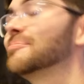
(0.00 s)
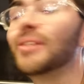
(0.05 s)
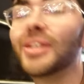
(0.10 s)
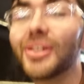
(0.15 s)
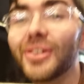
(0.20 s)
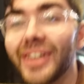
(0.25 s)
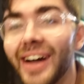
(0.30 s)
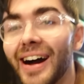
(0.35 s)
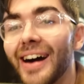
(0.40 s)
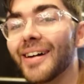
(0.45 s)
but
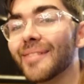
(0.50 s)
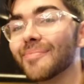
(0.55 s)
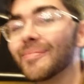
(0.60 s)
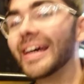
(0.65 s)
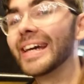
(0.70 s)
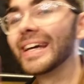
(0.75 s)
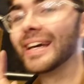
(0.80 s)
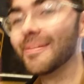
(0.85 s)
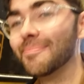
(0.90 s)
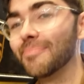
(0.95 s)
you can't
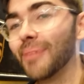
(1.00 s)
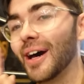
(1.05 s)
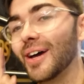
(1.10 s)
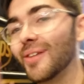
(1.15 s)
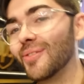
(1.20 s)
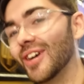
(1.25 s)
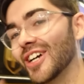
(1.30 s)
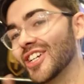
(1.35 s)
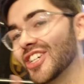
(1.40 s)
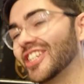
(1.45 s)
make it by
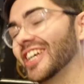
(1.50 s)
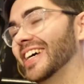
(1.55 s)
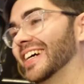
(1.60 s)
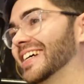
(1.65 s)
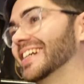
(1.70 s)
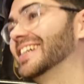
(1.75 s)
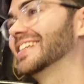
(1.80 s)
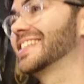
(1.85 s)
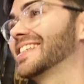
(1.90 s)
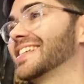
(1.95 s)
rush
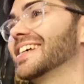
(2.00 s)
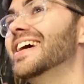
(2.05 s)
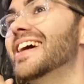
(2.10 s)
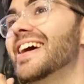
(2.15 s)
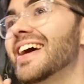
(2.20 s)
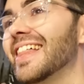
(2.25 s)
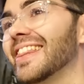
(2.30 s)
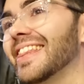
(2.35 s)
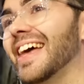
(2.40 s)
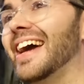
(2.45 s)
tickets.
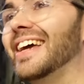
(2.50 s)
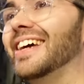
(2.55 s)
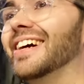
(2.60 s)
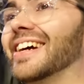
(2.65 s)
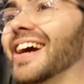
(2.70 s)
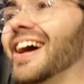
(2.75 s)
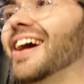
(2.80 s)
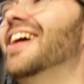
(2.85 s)
There you go.